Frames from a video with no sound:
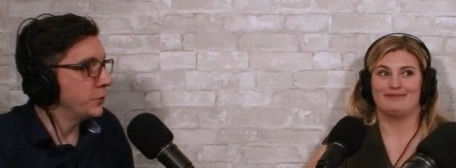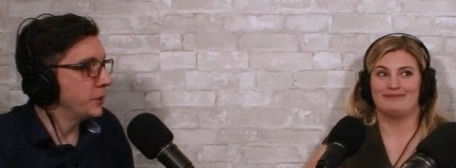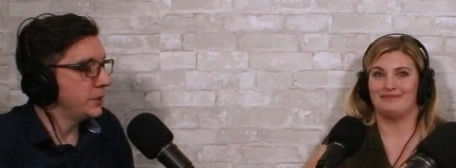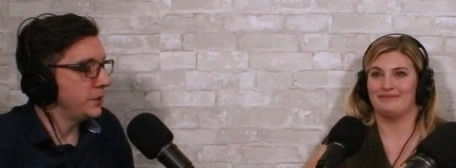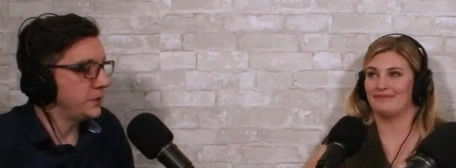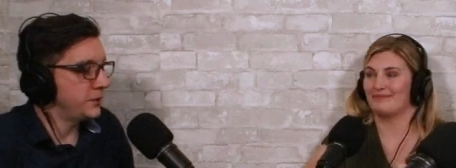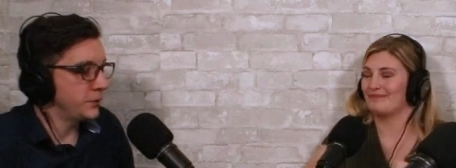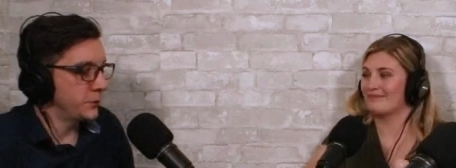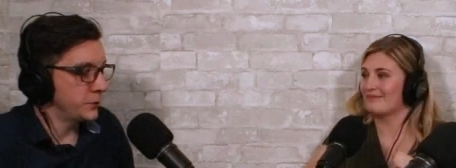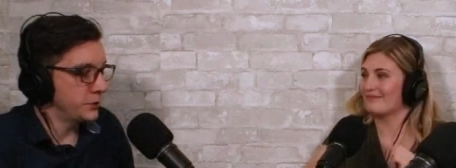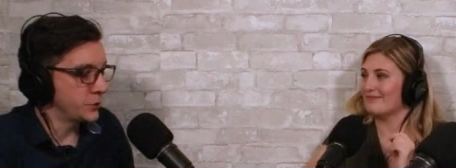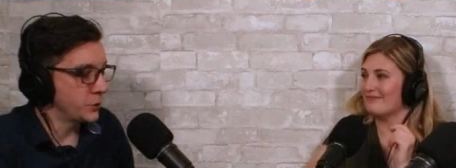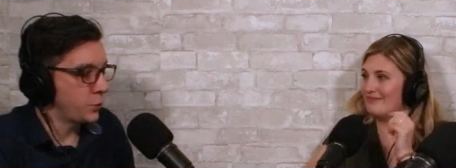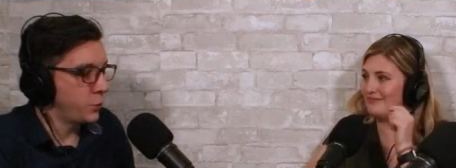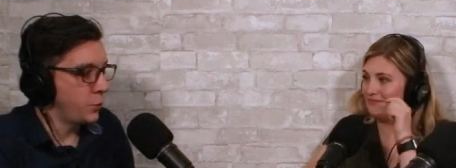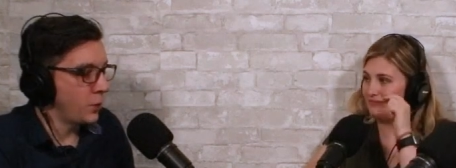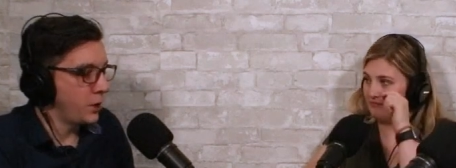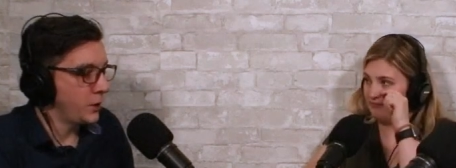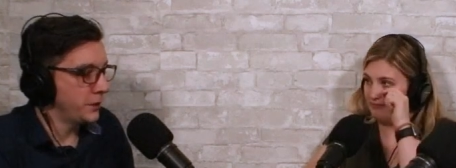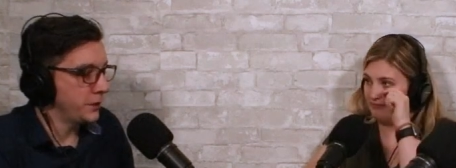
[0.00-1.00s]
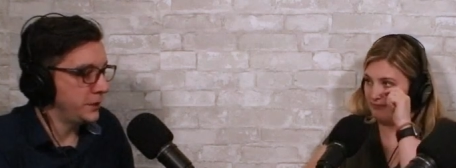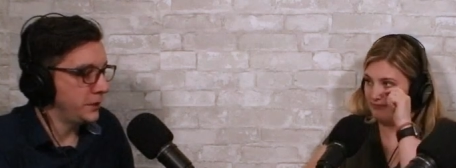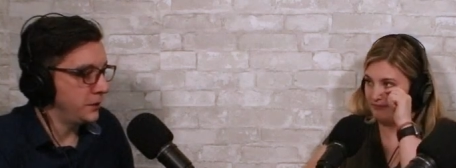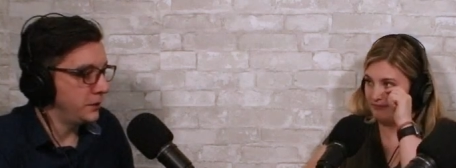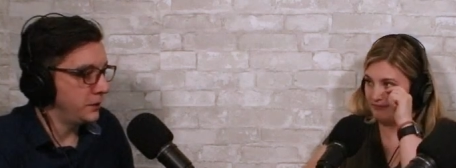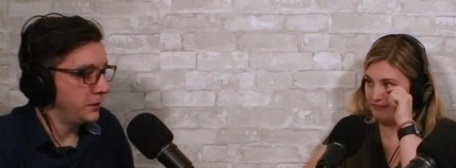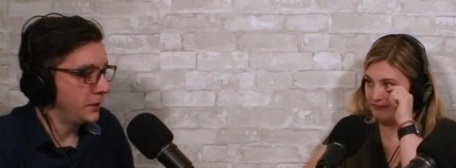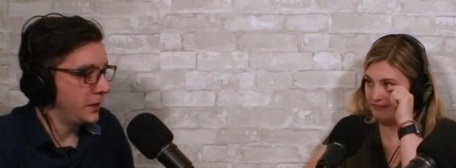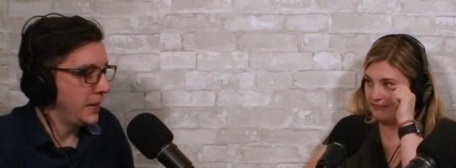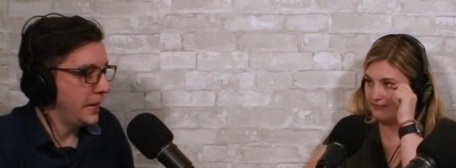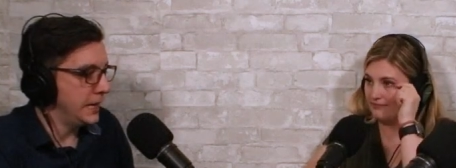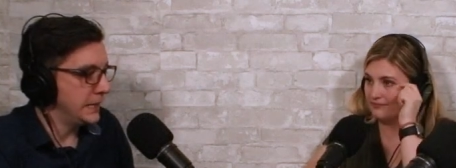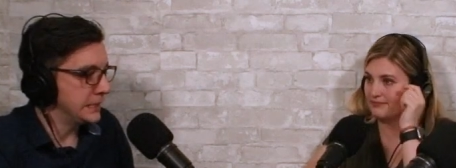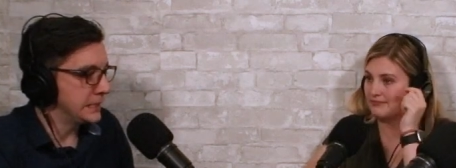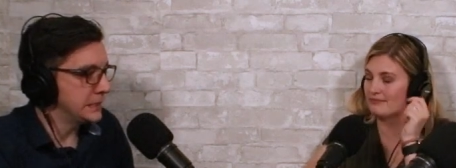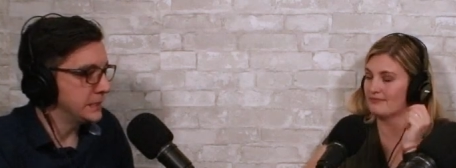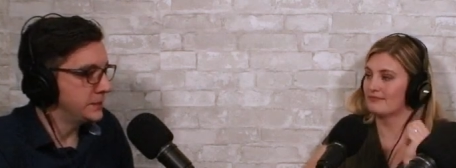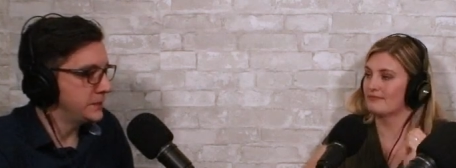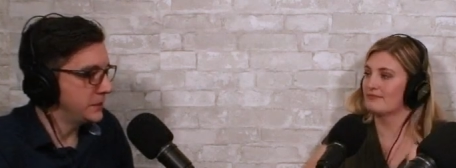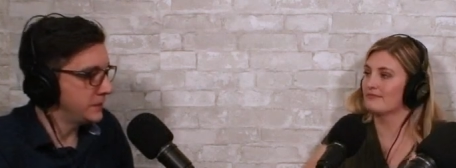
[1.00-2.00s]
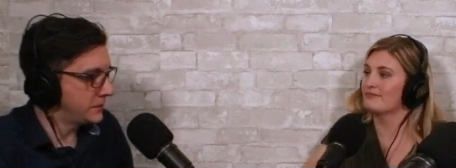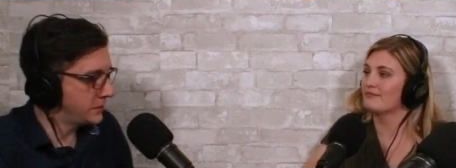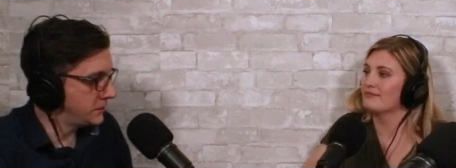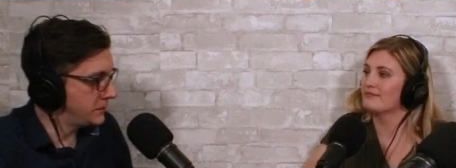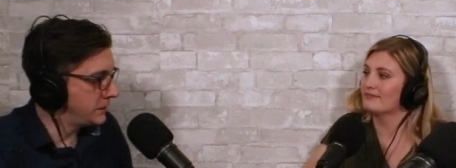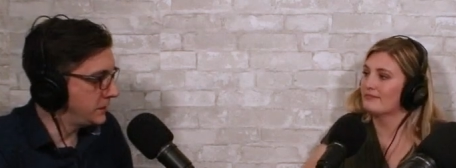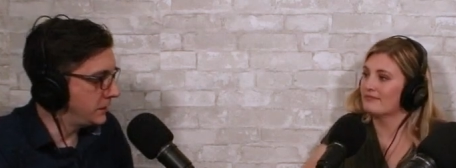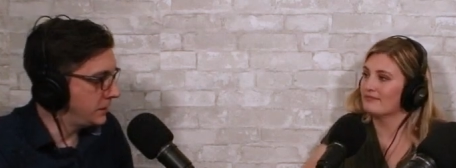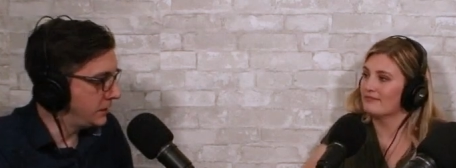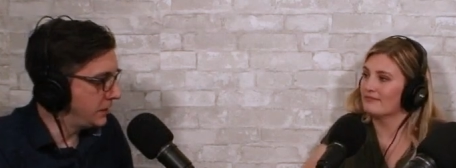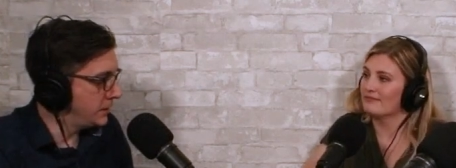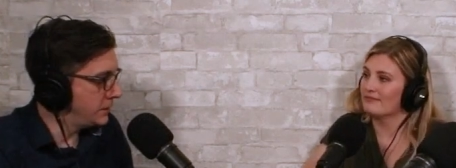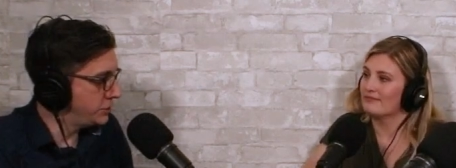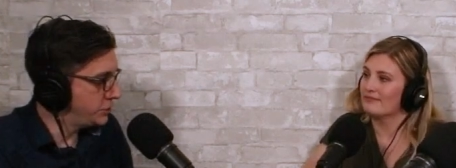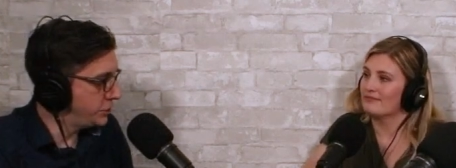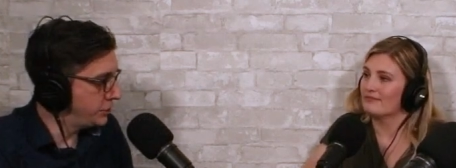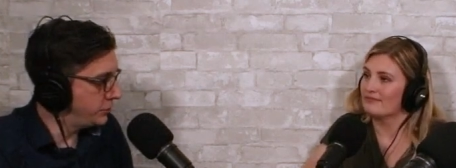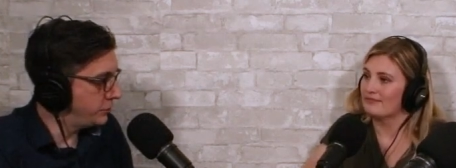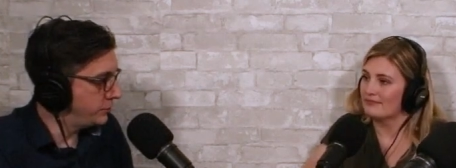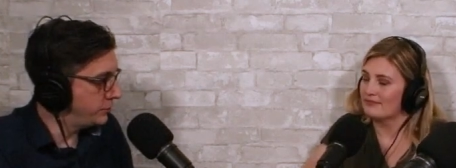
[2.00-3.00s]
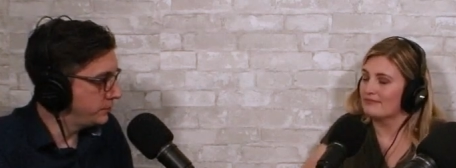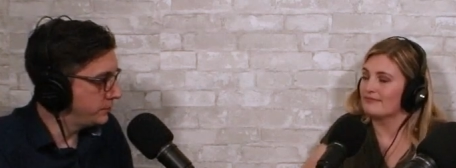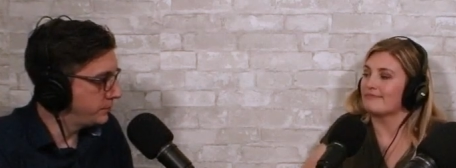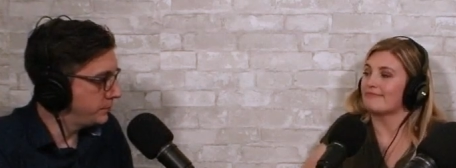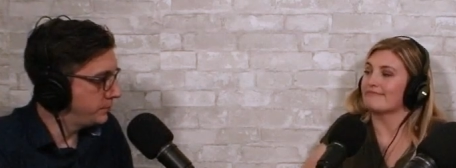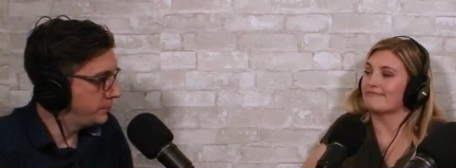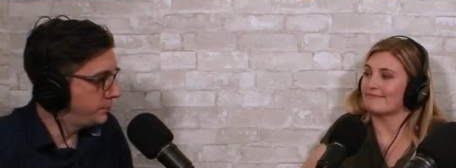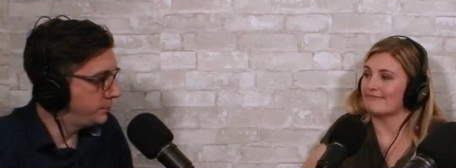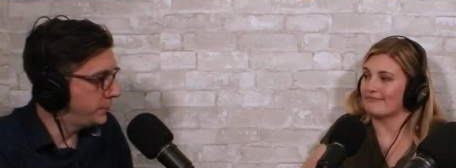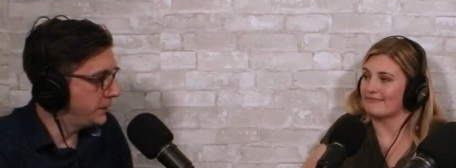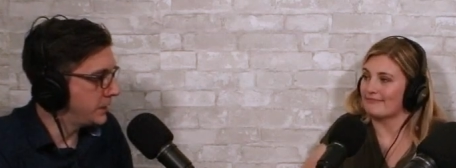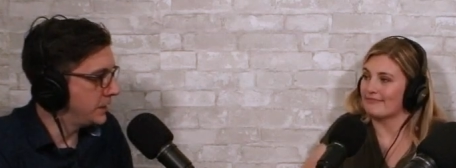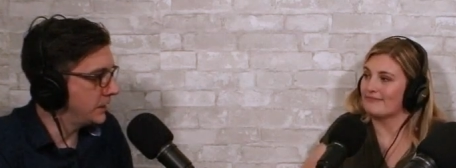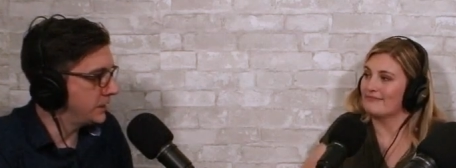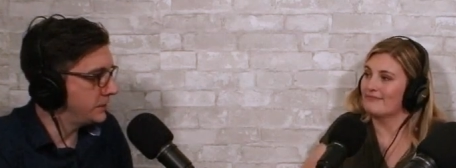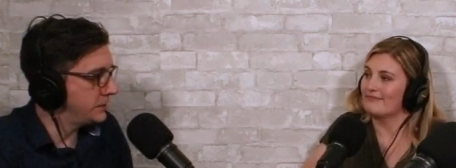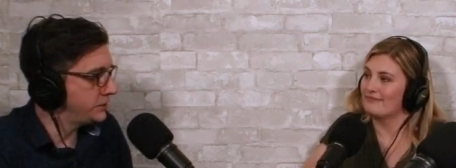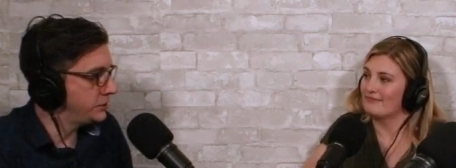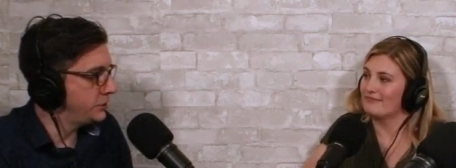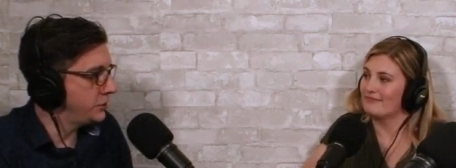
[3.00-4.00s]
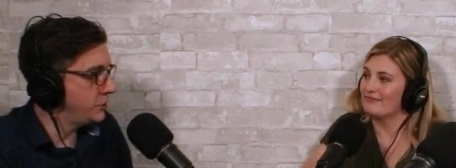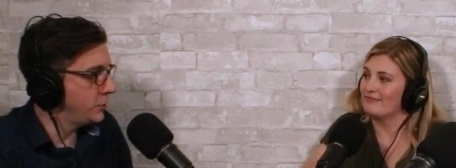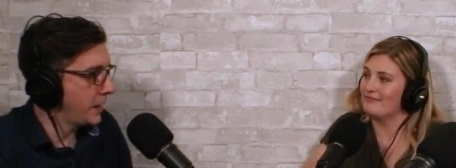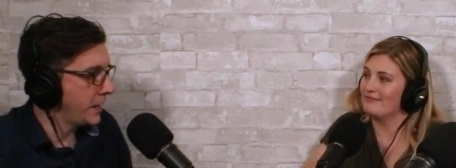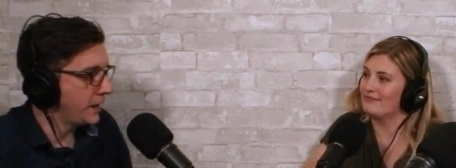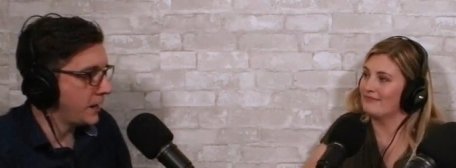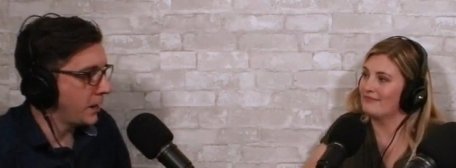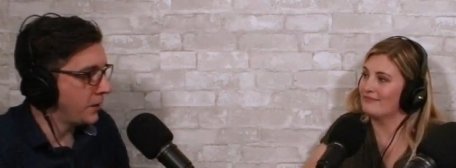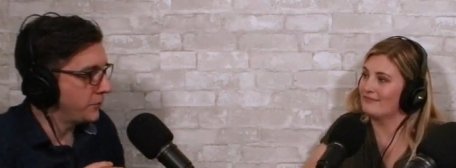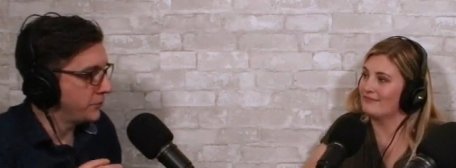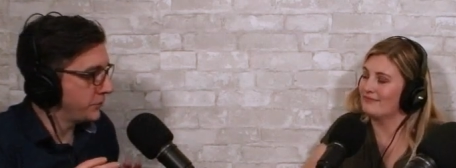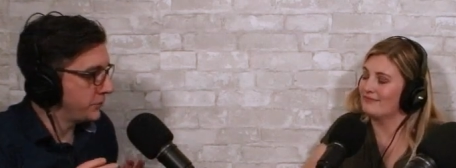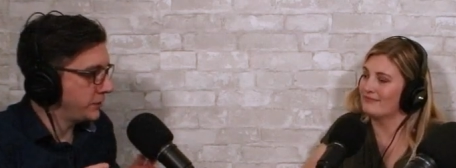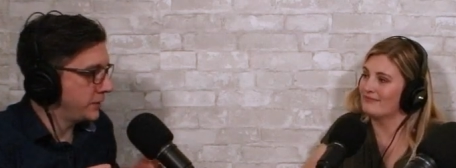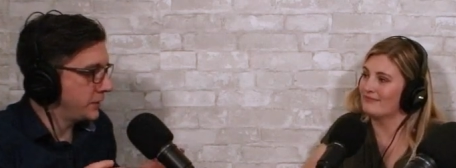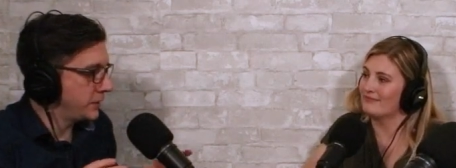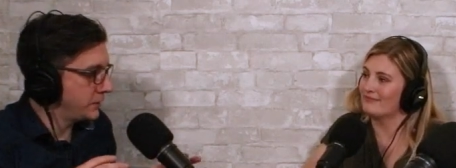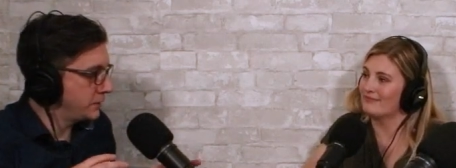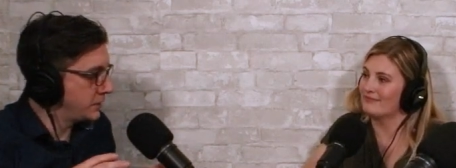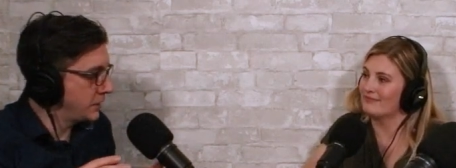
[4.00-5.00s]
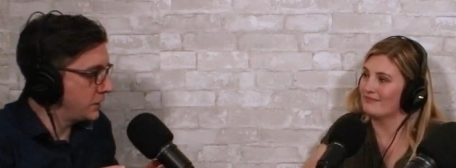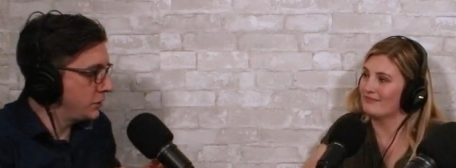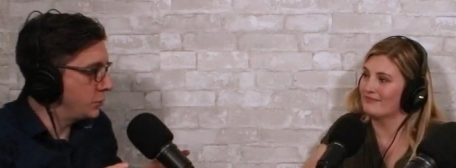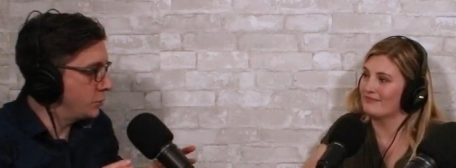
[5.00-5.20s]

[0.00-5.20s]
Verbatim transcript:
Speaker 1: really there was a quality and consistency issue mm-hmm. because you had other things that